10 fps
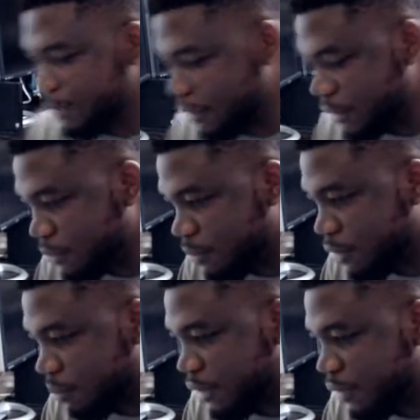seems to be
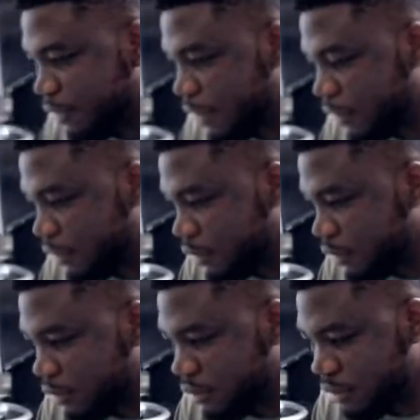completely fine.
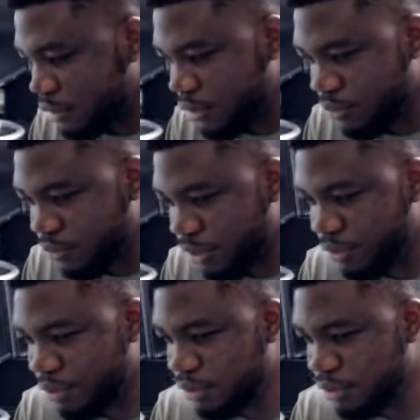This is weird.